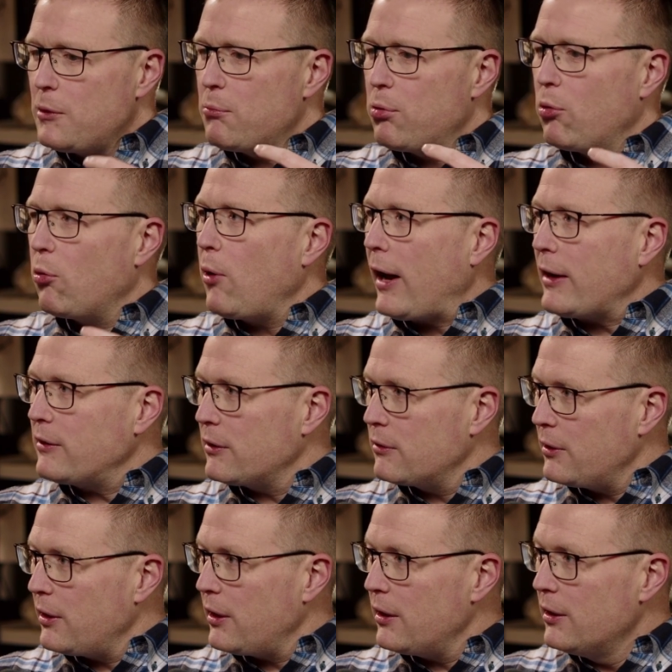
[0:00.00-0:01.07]

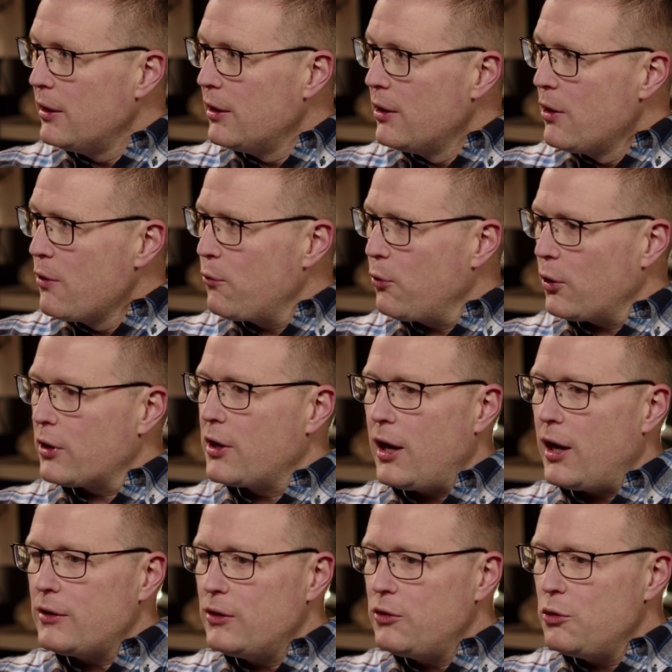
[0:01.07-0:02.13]
practically for
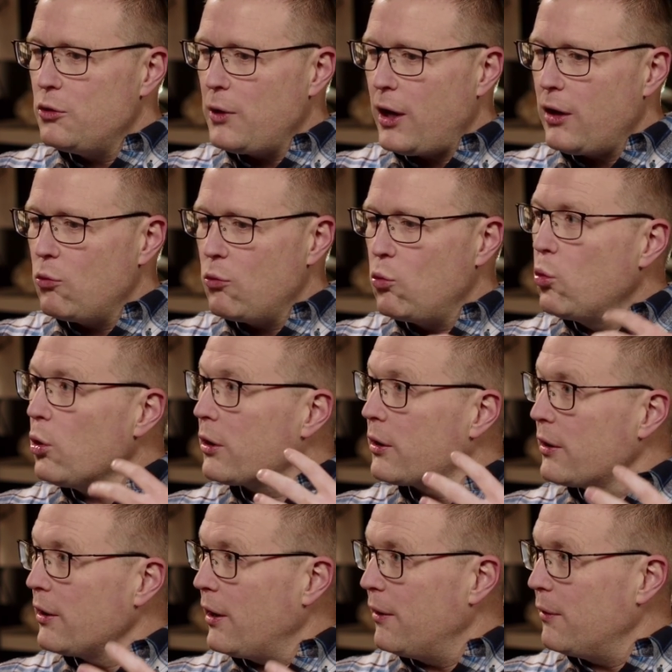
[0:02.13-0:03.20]
God to do a
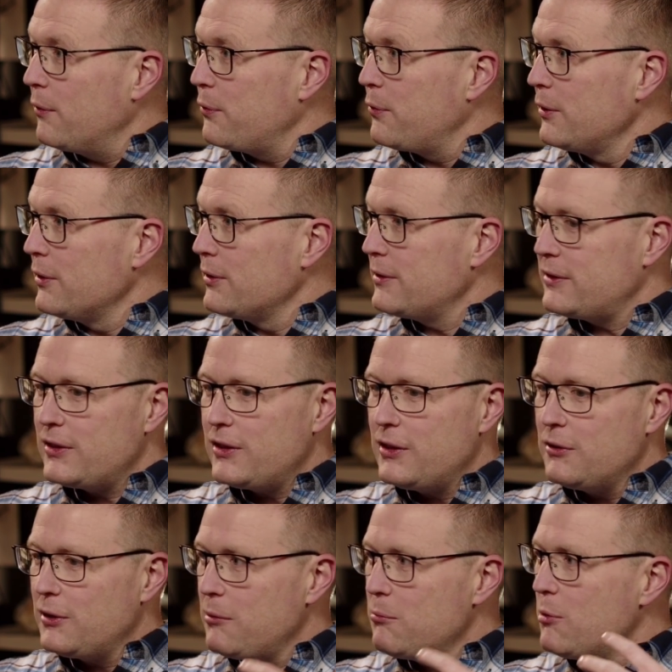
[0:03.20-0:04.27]
work of
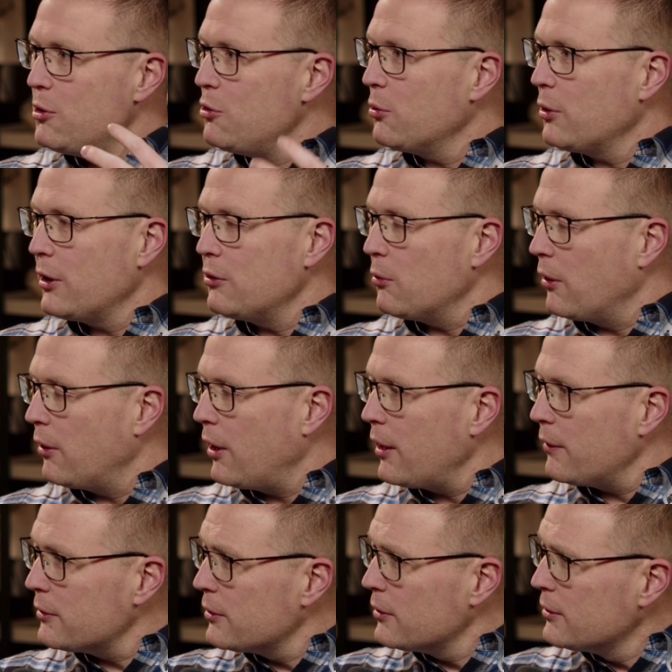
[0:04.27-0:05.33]
tilling manure into our
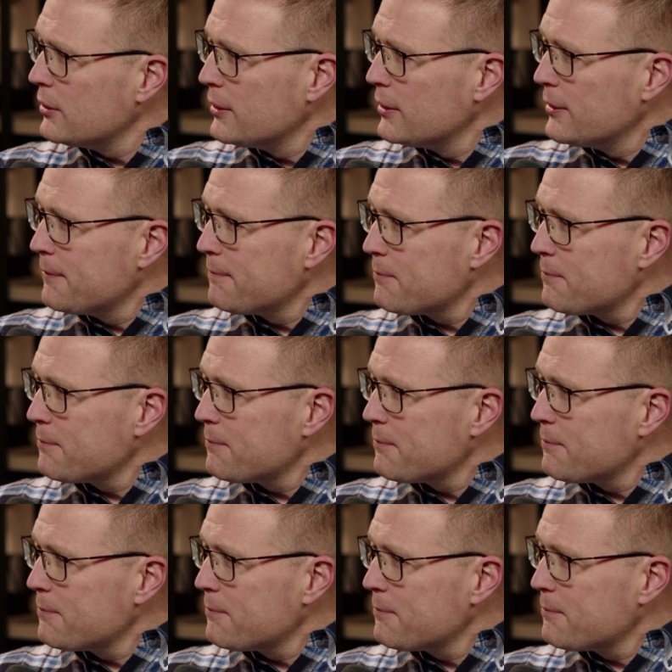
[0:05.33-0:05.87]
lives. Yeah. If you